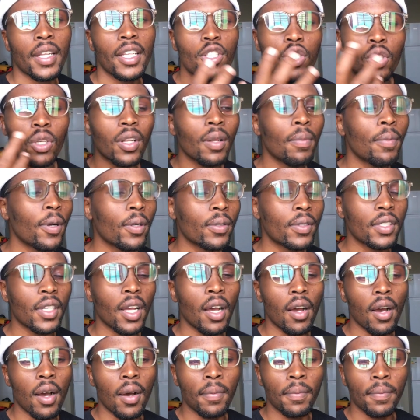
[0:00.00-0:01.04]
It's all about
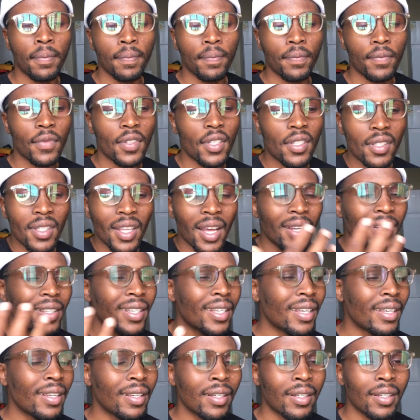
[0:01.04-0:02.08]
um,
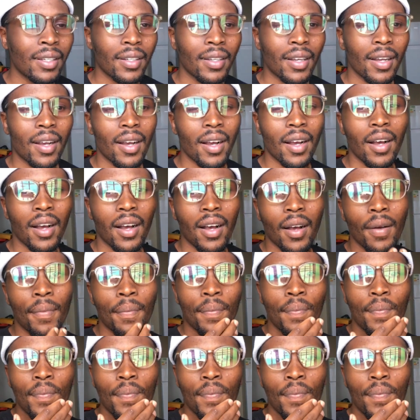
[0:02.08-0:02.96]
studying, uh,